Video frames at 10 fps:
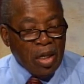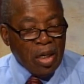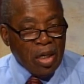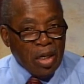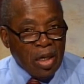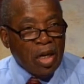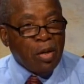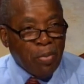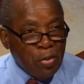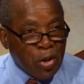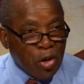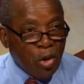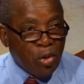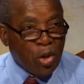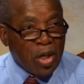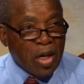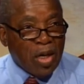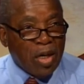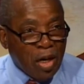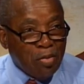let the people know that
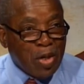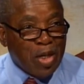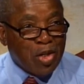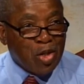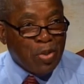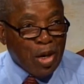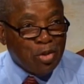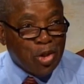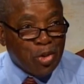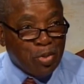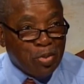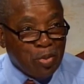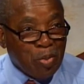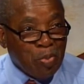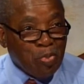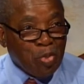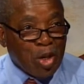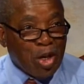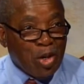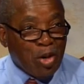the government is about you.
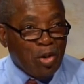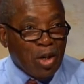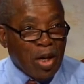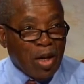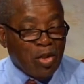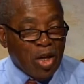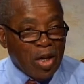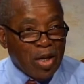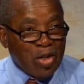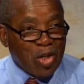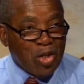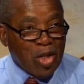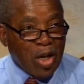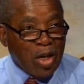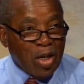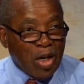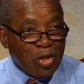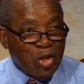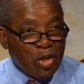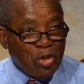I think, as a saying, the
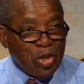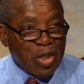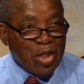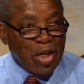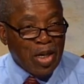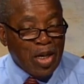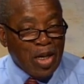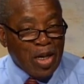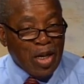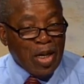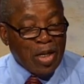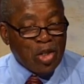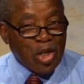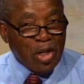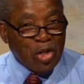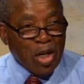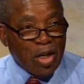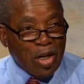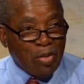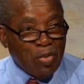Constitution states that the
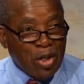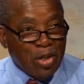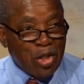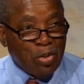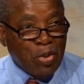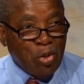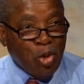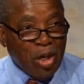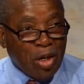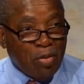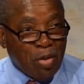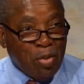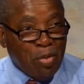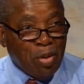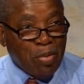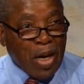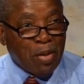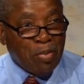government should be one of the people, by the